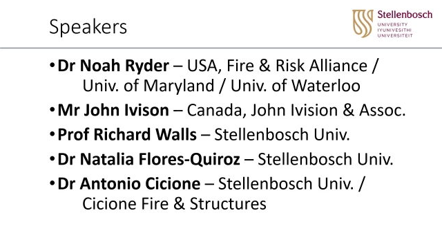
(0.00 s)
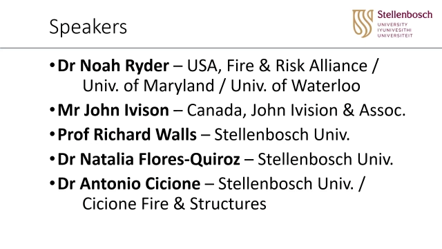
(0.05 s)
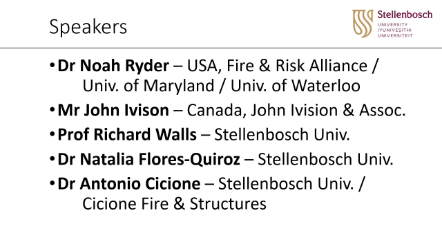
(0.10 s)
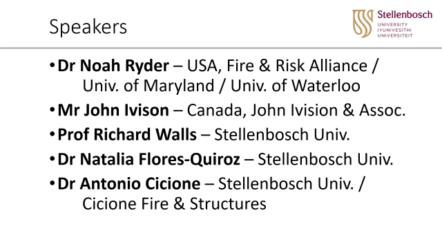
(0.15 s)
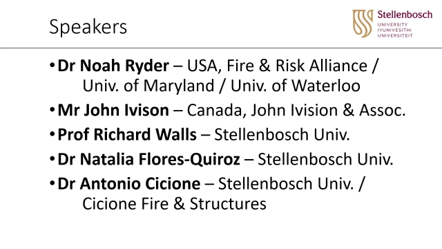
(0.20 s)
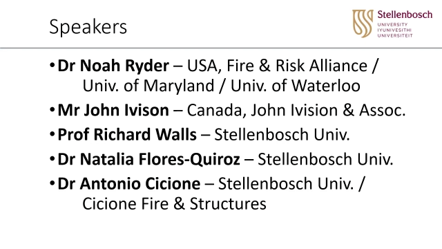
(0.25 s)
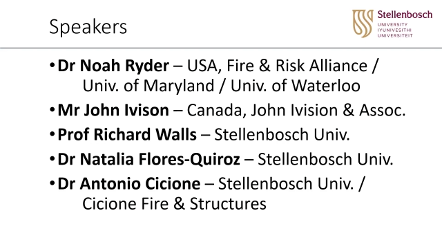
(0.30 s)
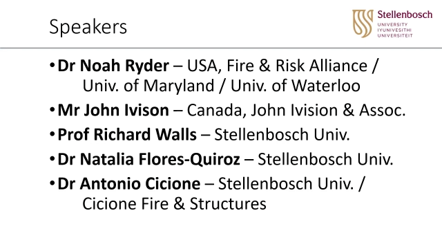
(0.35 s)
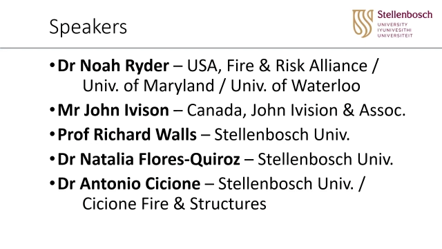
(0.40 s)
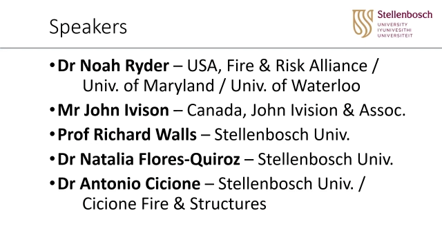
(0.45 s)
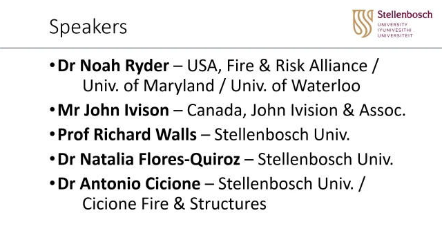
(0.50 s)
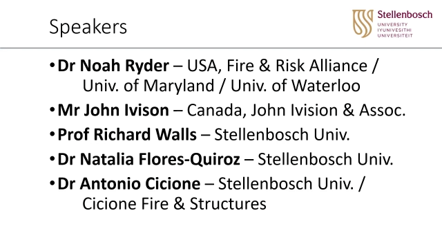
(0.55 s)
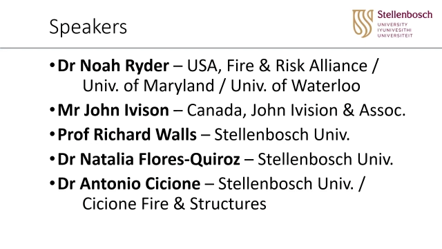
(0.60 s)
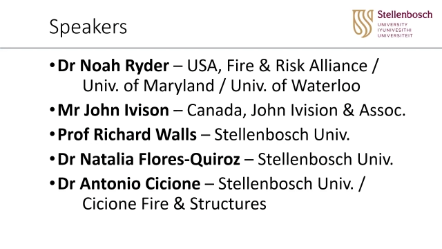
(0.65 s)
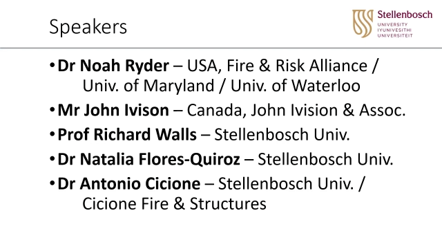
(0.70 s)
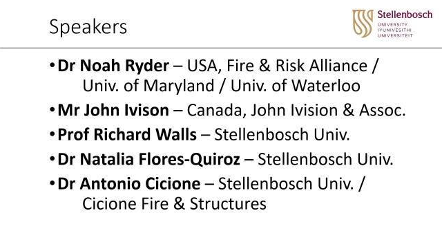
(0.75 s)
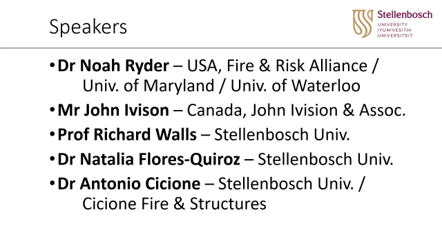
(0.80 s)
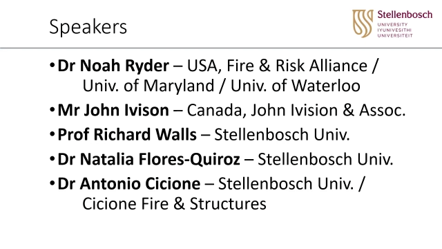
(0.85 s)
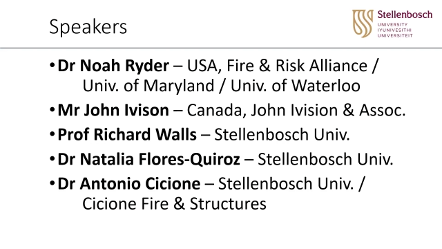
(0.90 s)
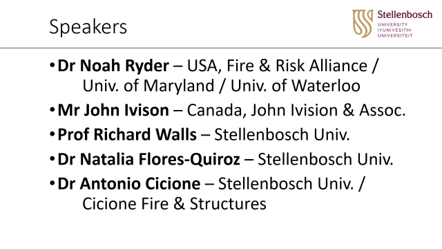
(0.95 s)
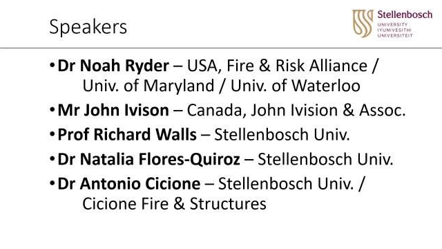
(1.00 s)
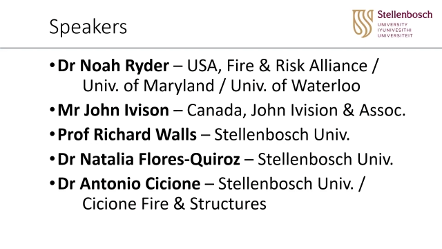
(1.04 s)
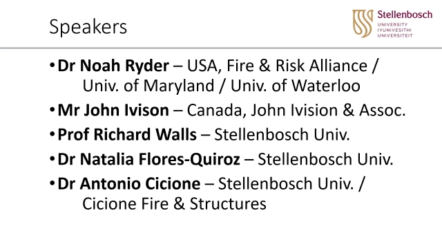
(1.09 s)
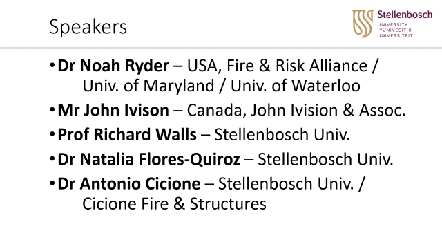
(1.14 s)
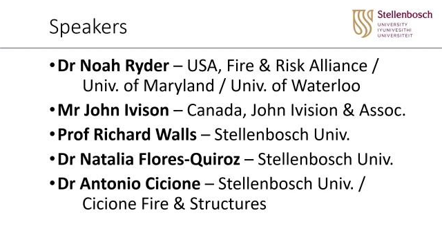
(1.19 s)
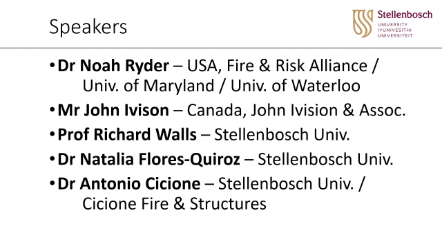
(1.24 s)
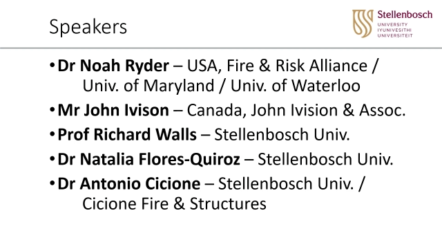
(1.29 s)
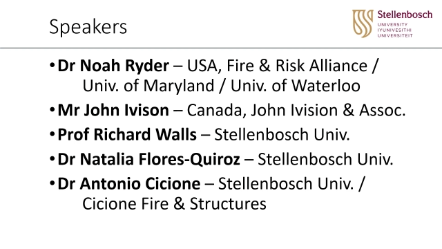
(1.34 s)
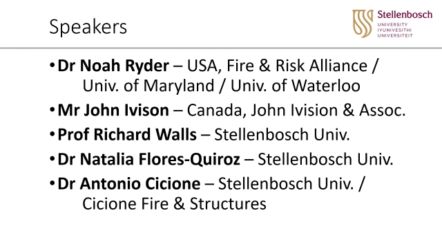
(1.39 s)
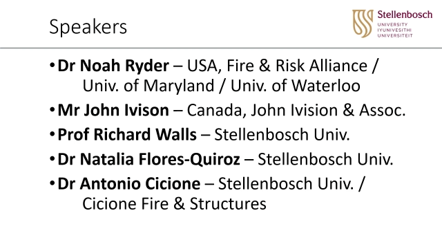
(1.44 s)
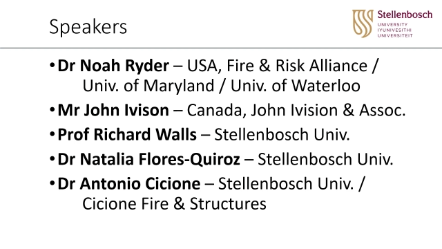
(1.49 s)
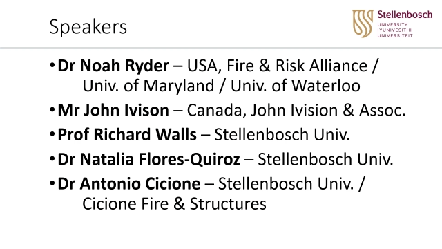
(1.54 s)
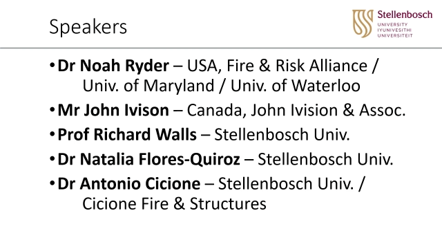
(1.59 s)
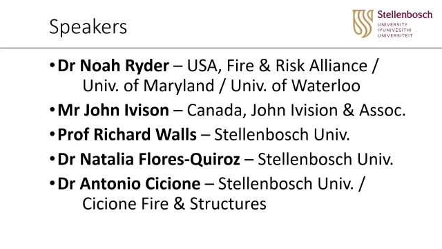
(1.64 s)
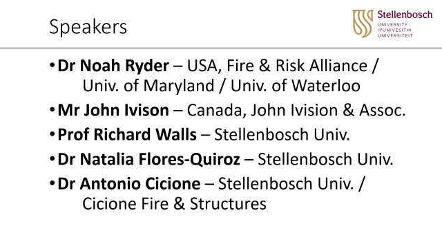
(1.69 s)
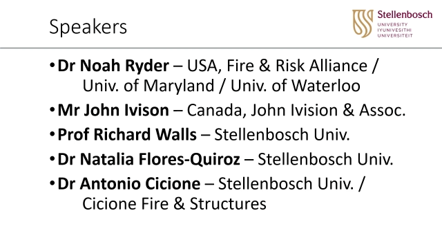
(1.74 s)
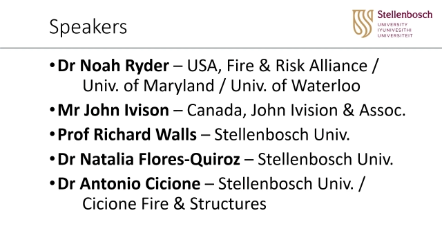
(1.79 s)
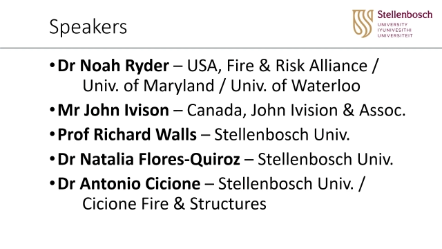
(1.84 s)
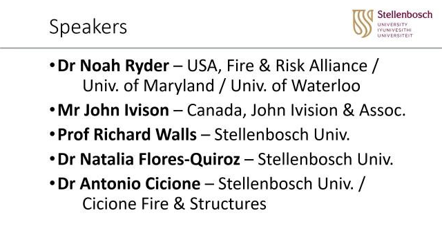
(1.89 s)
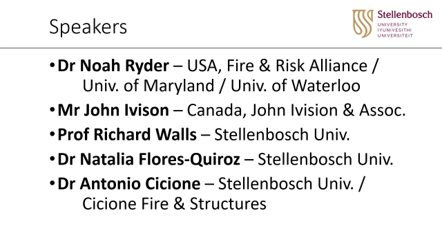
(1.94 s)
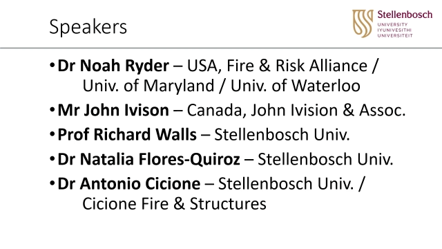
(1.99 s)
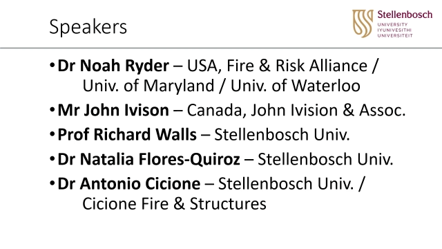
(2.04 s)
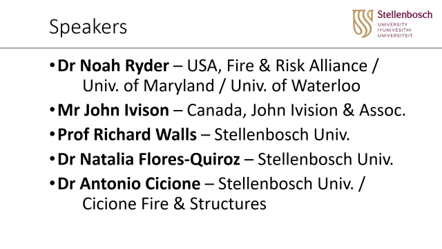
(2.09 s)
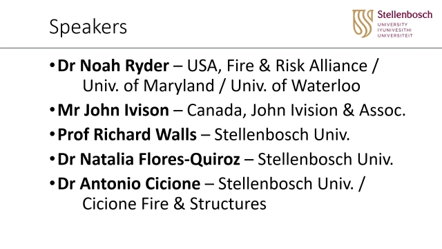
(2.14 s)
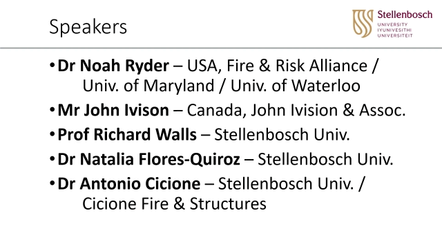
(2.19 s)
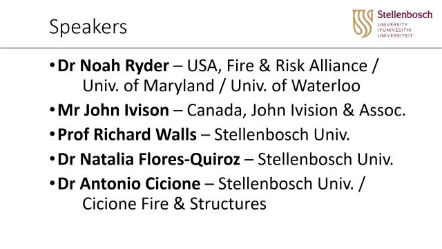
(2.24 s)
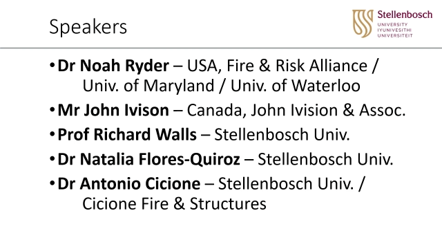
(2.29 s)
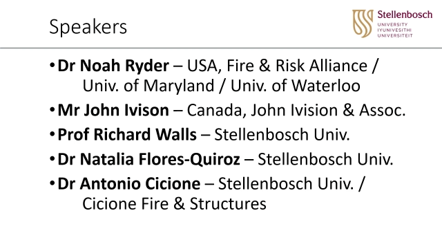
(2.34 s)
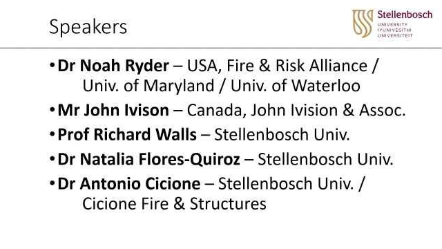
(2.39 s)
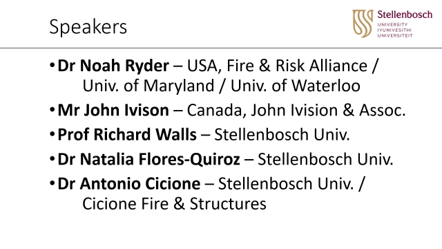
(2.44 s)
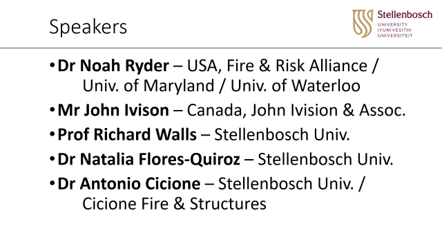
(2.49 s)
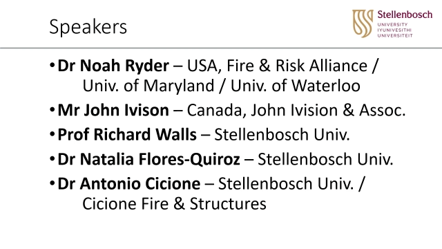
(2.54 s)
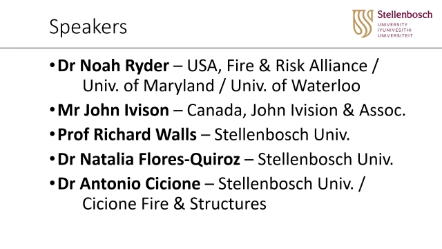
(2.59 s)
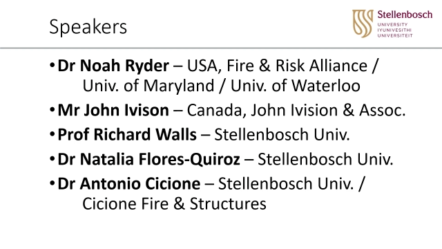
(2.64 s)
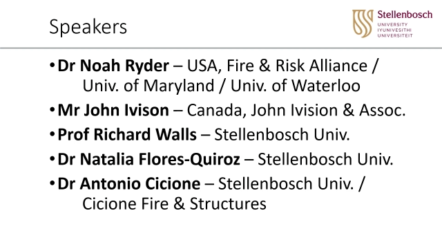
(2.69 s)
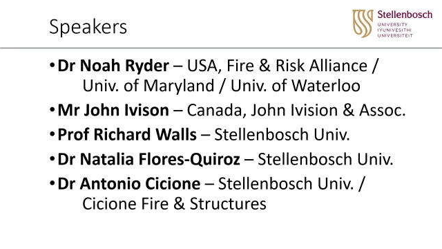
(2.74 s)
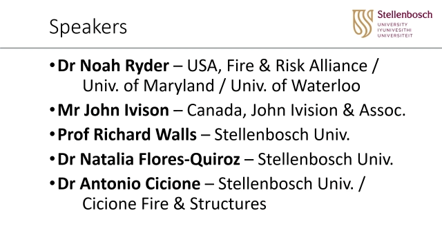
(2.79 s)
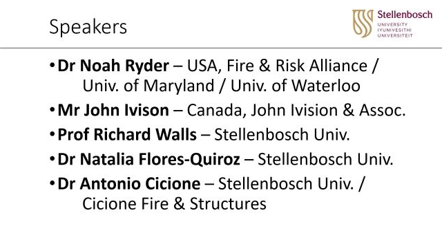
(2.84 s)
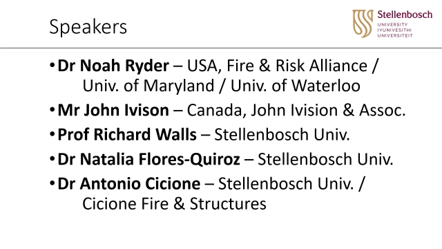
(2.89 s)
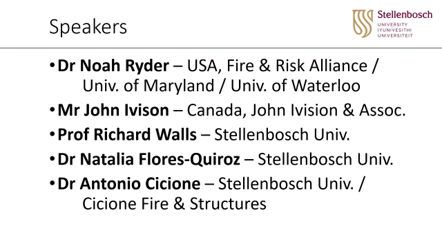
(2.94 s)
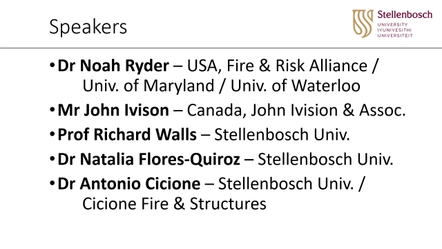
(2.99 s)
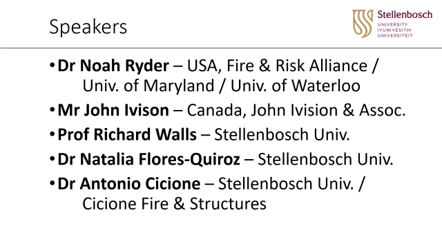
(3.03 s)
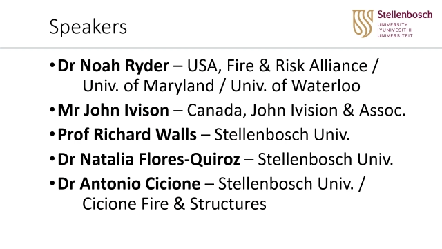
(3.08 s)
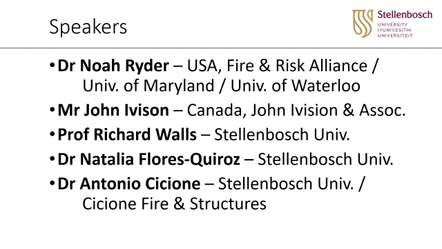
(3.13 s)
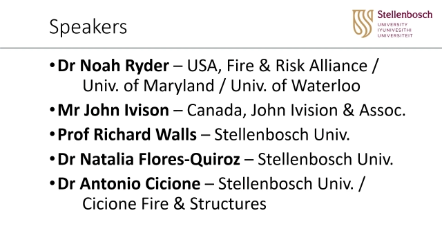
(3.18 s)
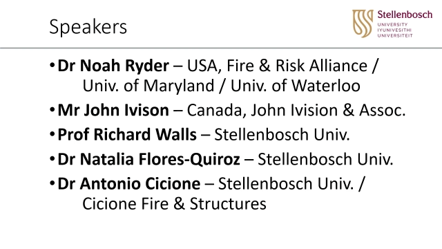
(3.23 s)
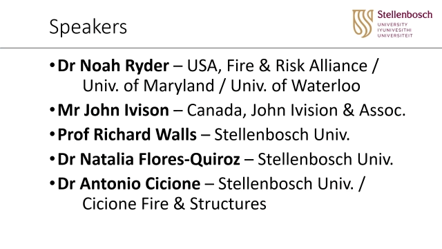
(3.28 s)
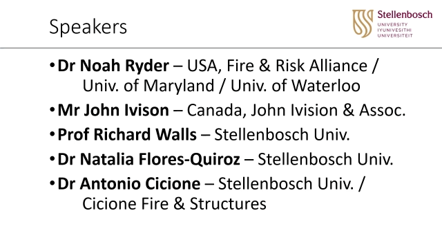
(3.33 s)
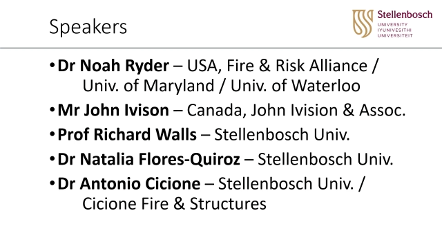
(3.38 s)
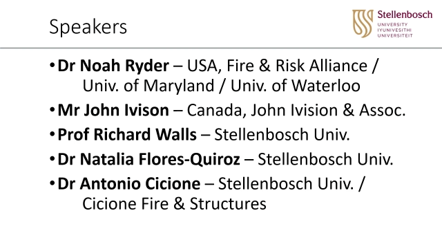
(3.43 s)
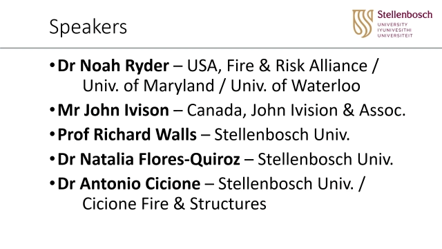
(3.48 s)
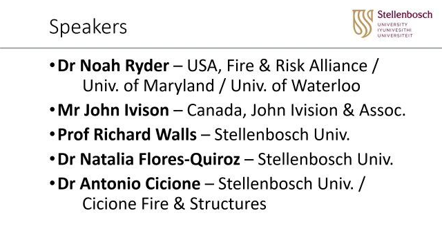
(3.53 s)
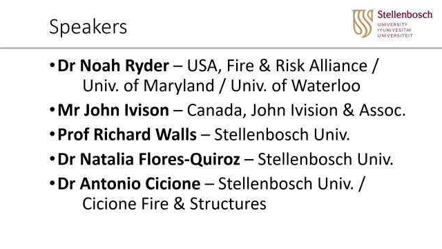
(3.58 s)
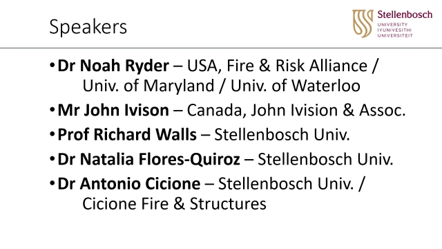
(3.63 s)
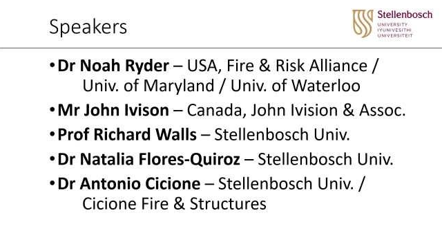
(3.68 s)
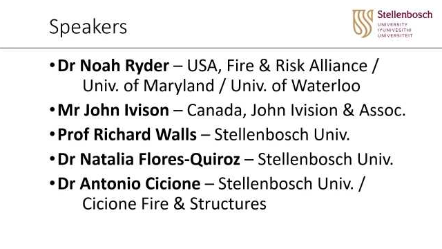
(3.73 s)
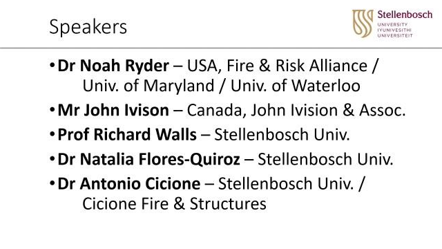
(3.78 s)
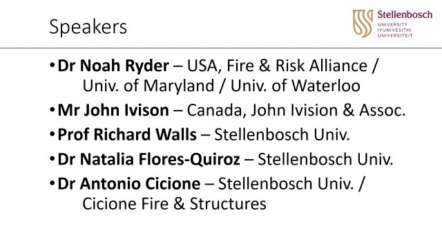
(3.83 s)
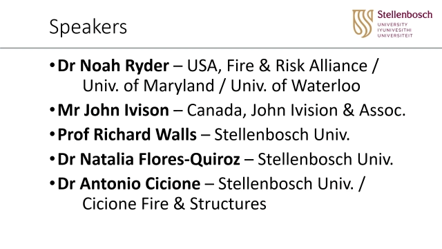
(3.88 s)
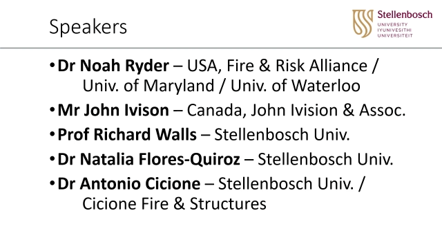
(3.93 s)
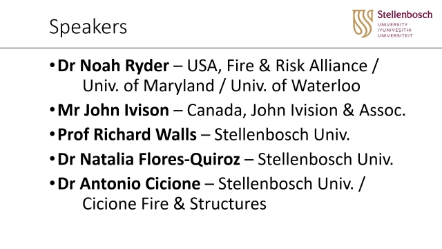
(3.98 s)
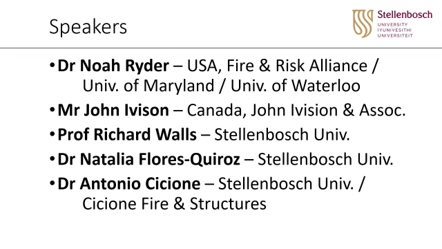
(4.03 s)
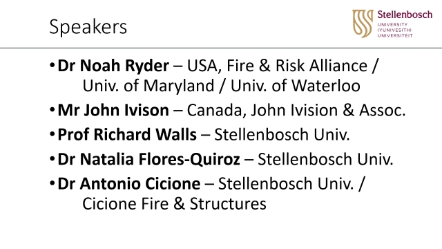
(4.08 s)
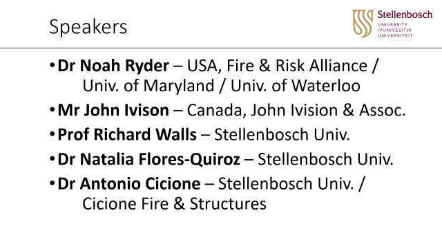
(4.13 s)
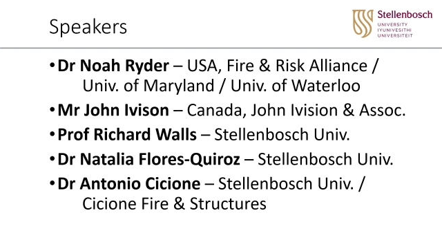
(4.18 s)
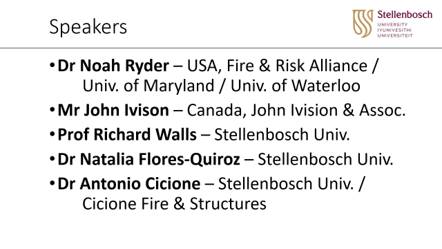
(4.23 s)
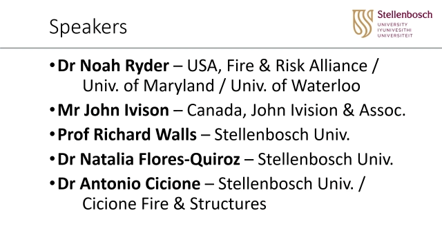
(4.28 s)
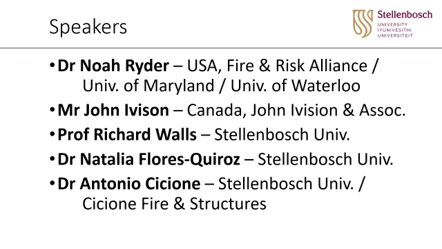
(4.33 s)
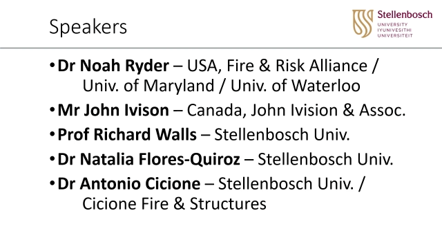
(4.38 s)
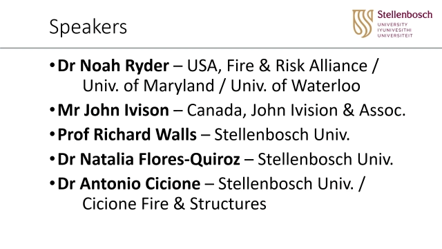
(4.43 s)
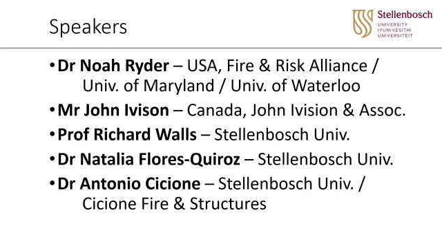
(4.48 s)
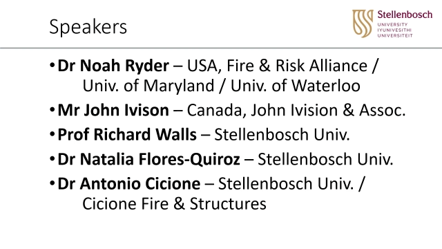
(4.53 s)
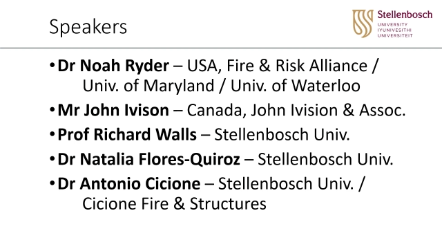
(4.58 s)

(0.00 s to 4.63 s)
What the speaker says: No face is visible, so there are no lips to read.